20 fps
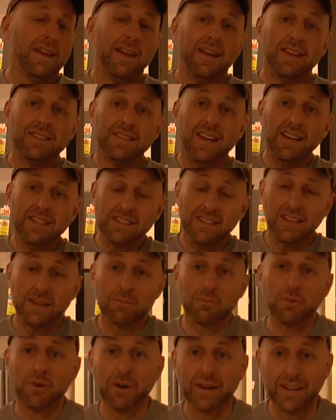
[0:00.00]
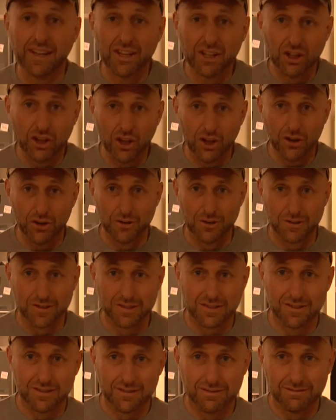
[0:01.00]
It's actually pretty
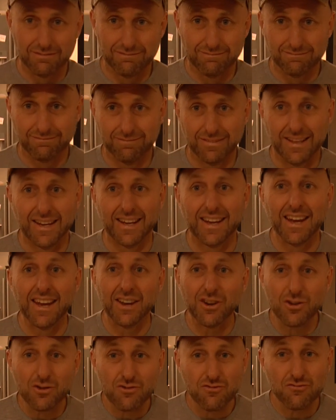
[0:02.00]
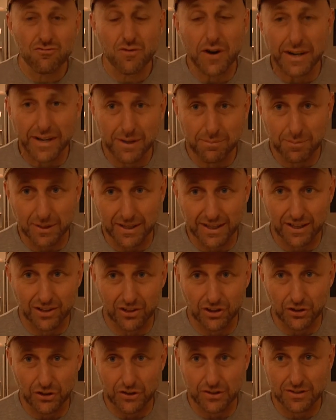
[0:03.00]
close, like incredibly
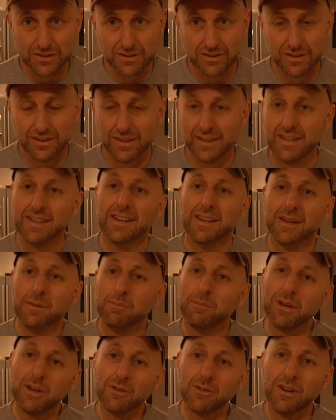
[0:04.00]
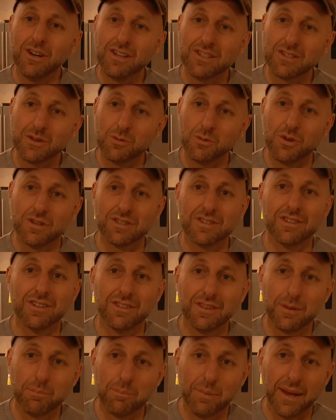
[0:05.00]
close. But you'll notice it wasn't
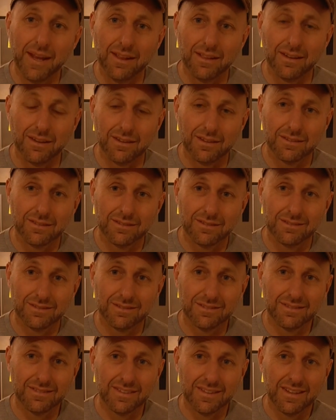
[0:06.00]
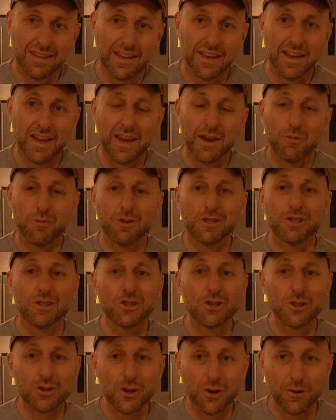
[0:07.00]
on the pillar. It was
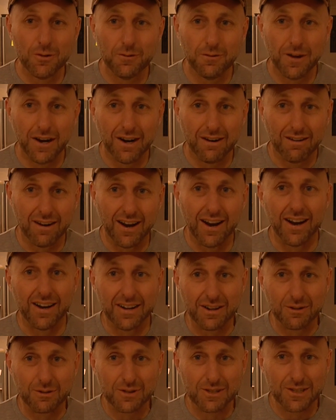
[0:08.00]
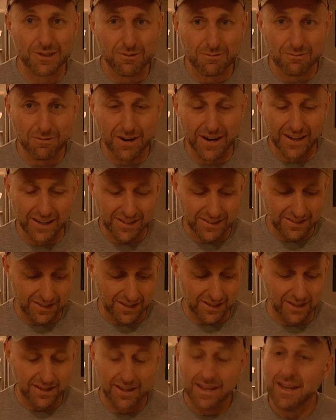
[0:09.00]
so far out, it was
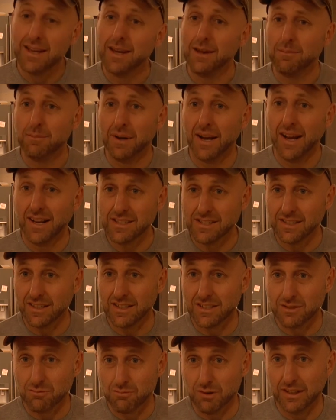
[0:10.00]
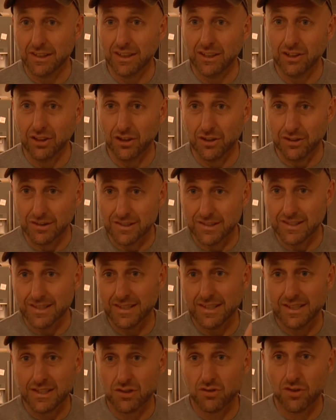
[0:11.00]
crazy. But actually it's really close to
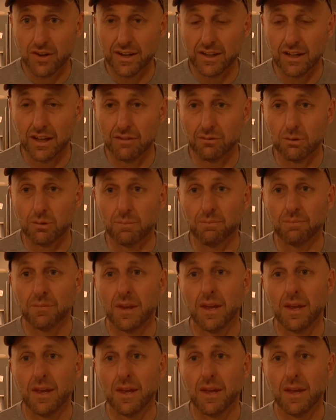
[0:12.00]
the string level.